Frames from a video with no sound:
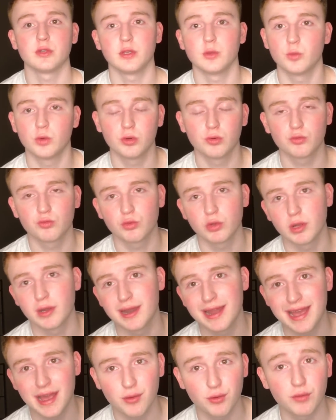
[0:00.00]
so you won't
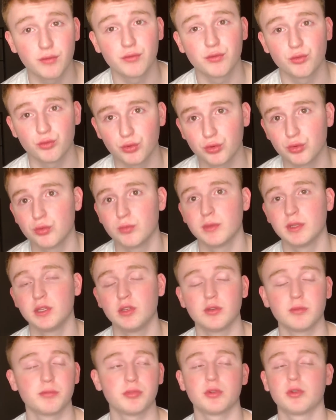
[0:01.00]
run out of room, and
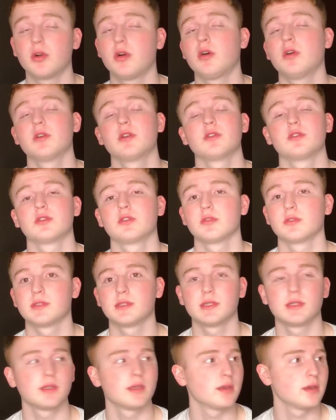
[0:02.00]
you can put all your
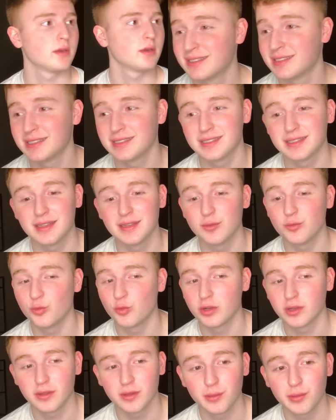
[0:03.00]
shirts in there. This is
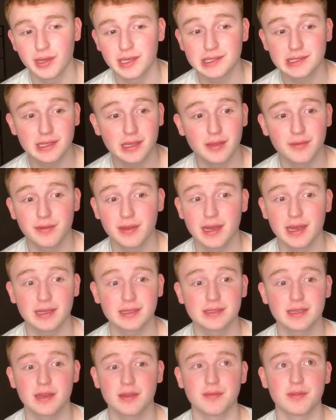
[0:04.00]
one of the best life
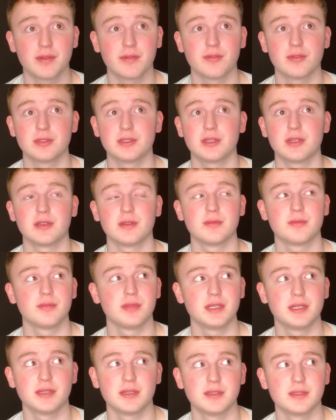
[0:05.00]
hacks I've ever done,
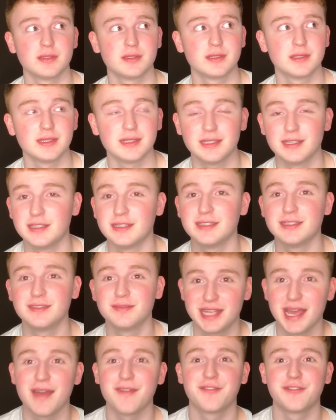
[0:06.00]
because it
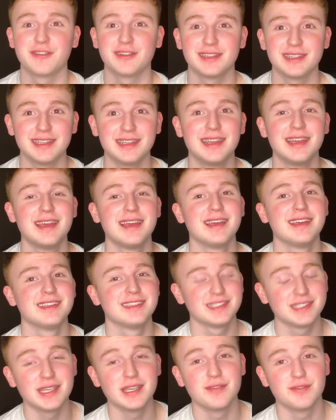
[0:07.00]
definitely
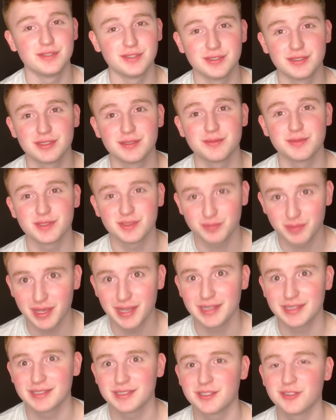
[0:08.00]
saves you some
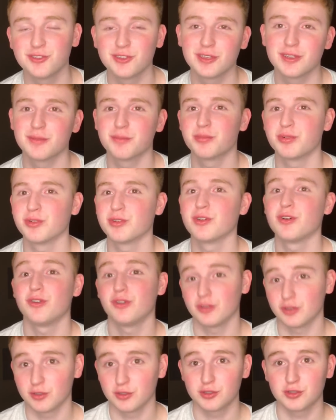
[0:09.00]
space, so you can put
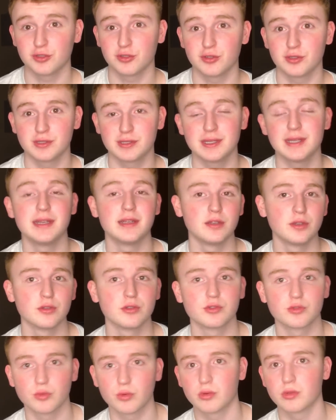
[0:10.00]
all your shirts in
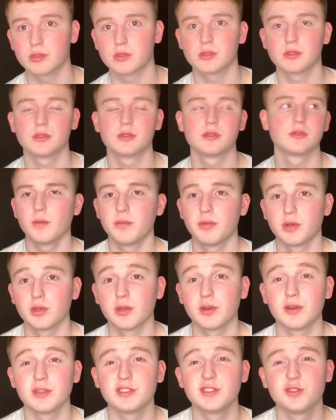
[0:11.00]
your drawers.
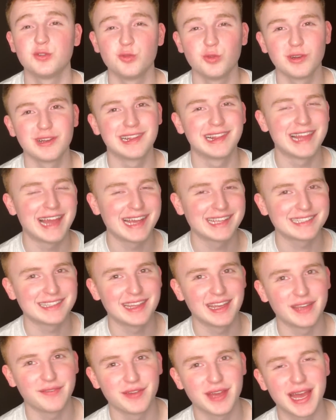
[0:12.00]
But on to our
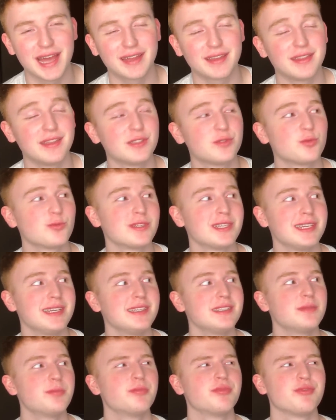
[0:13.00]
last life hack. This one
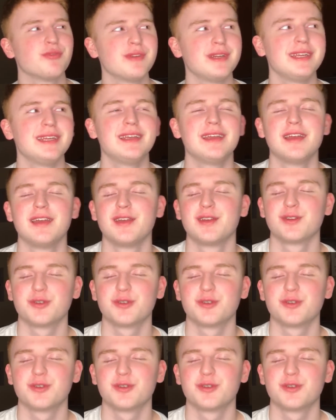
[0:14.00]
is pretty